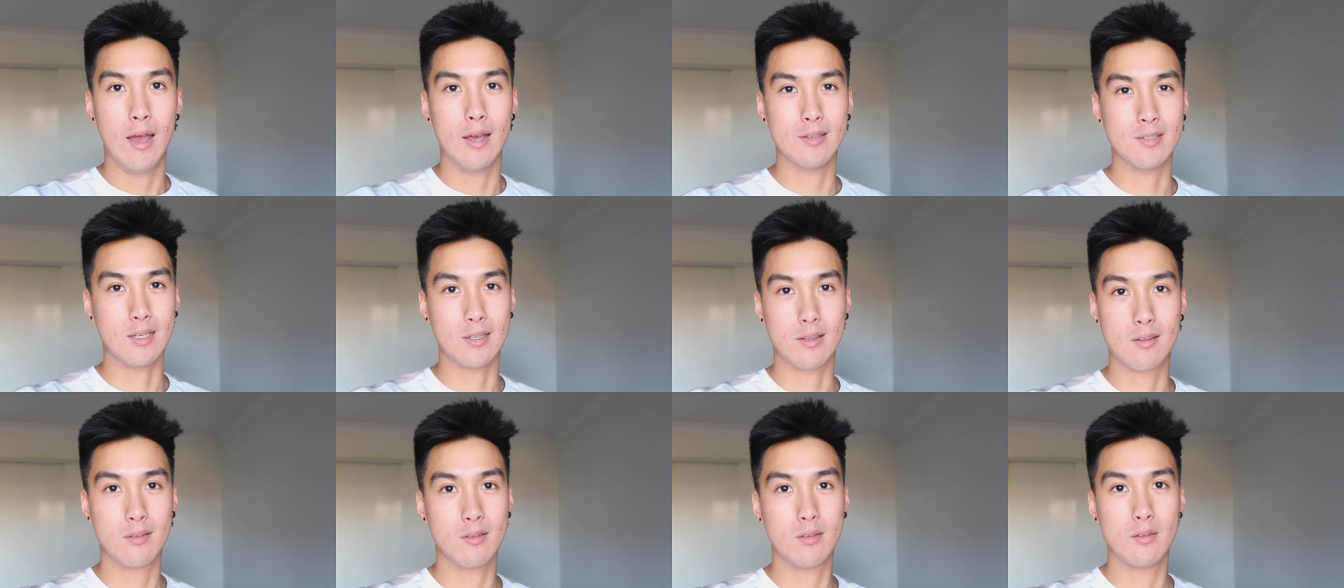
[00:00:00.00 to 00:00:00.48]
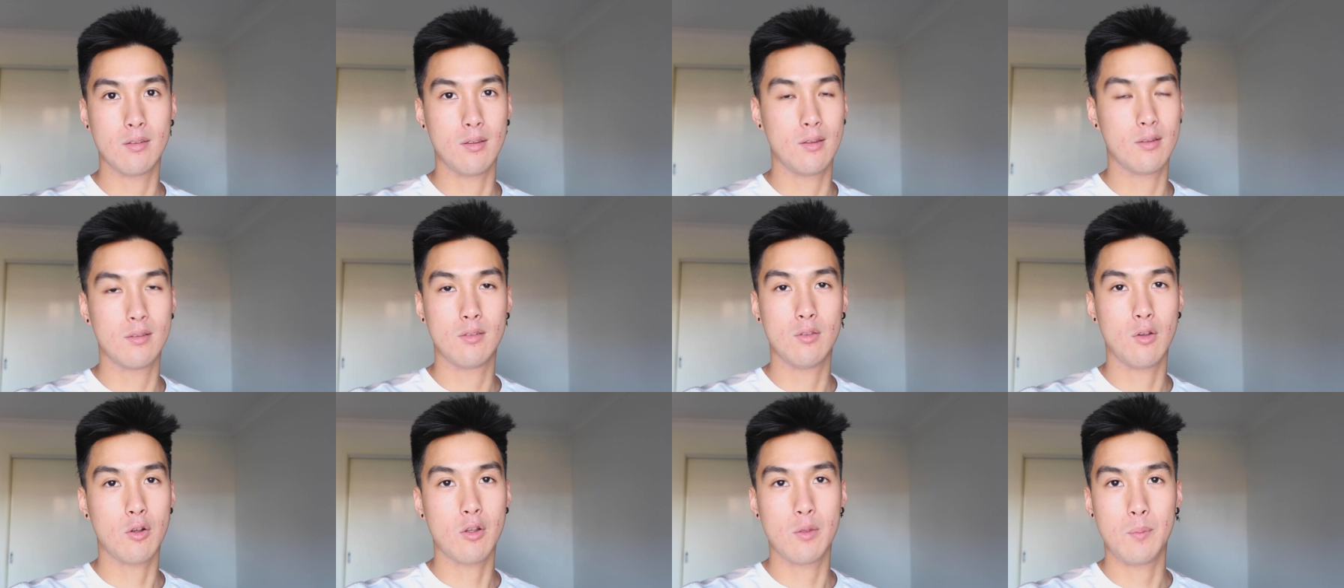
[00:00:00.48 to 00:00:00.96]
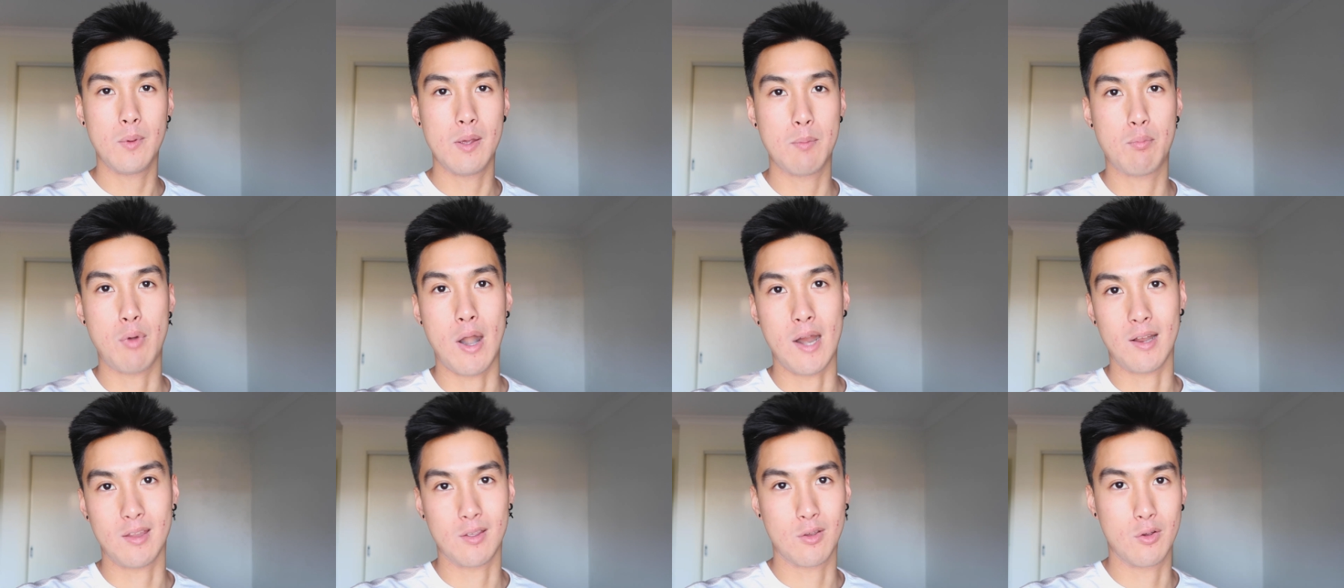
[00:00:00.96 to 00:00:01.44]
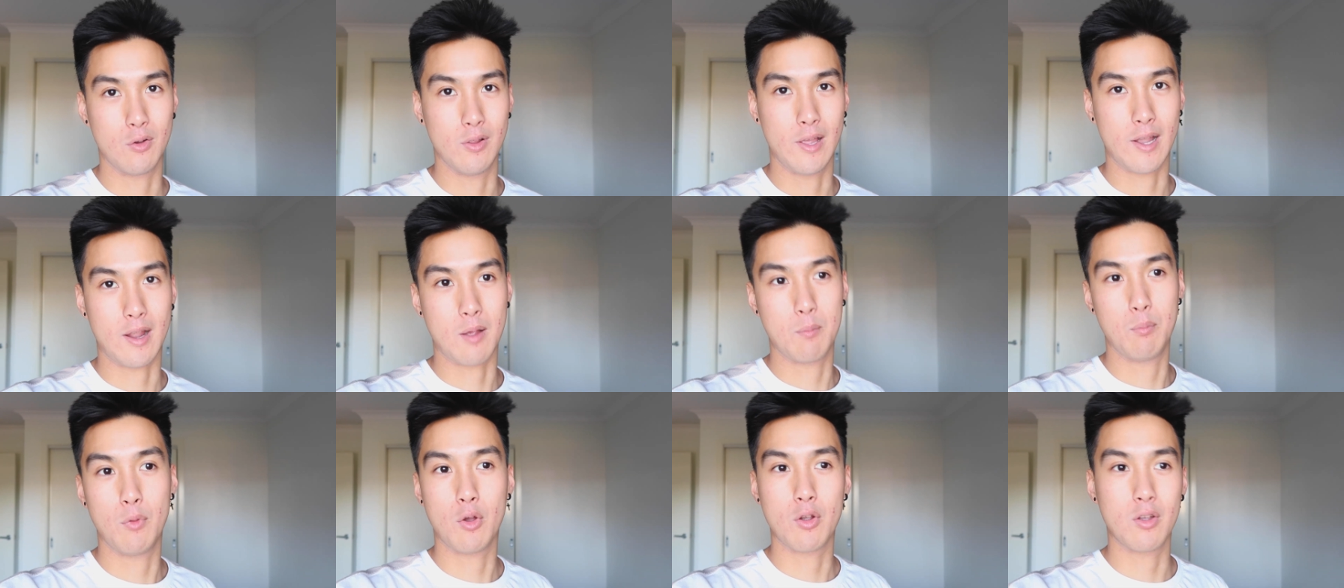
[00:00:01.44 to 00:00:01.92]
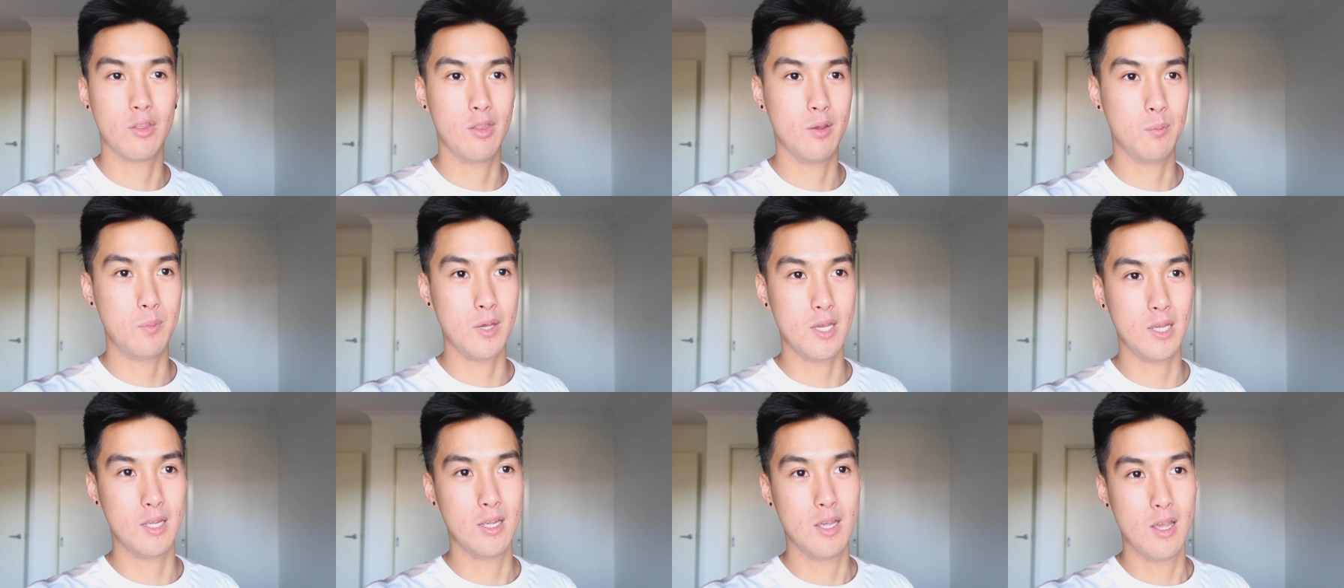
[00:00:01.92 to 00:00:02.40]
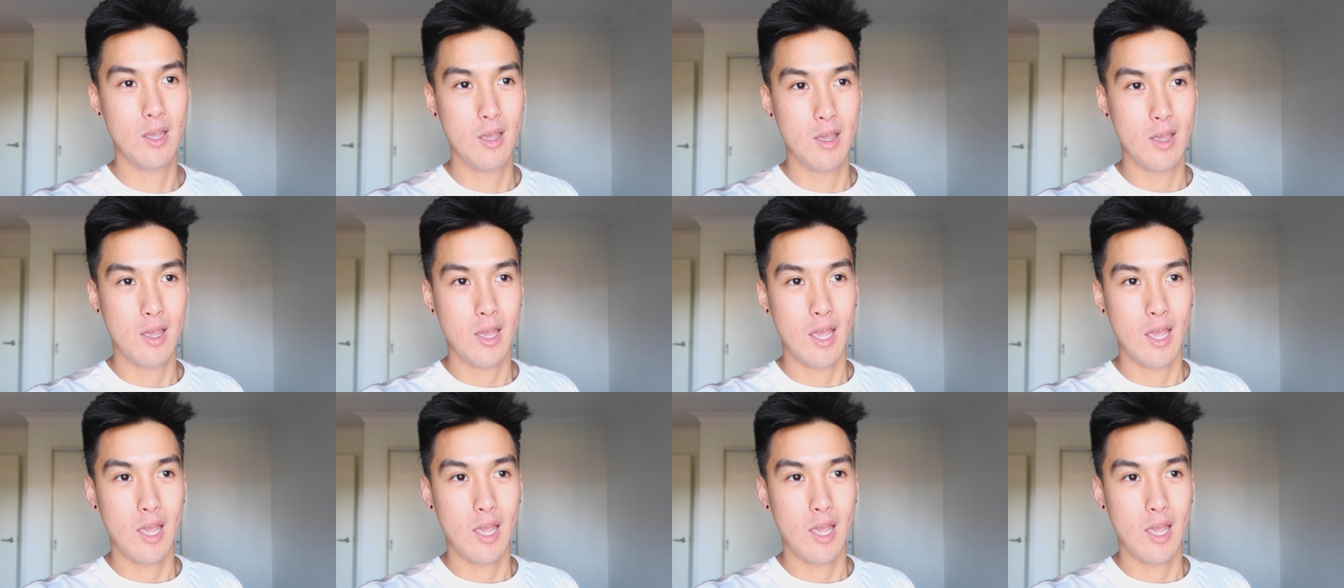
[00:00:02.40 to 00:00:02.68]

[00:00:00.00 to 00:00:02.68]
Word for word: I was like, this is, this is not gonna be practical. Like I'm not gonna be